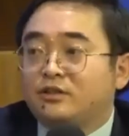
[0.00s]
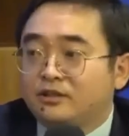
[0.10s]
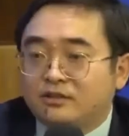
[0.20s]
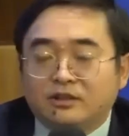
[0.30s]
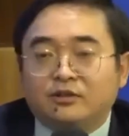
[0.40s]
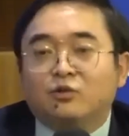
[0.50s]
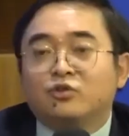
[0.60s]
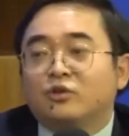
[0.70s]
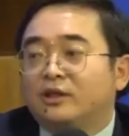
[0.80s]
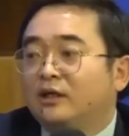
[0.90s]
We provide
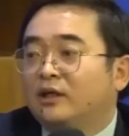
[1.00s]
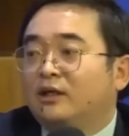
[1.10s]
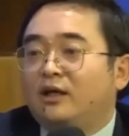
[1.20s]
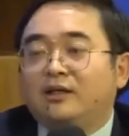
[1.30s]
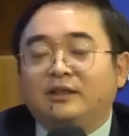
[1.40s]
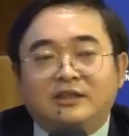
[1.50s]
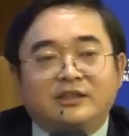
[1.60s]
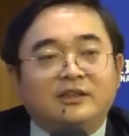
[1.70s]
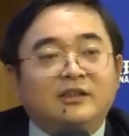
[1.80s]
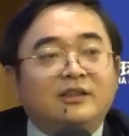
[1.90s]
them with
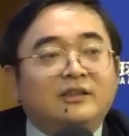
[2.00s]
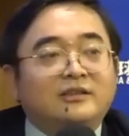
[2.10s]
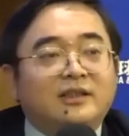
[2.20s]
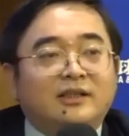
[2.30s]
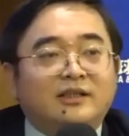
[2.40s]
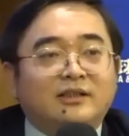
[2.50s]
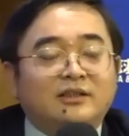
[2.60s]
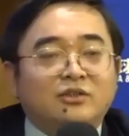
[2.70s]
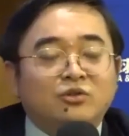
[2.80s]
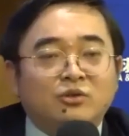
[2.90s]
real
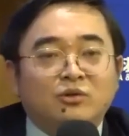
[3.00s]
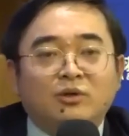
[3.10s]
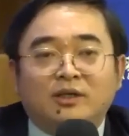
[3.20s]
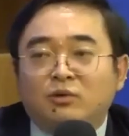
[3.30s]
good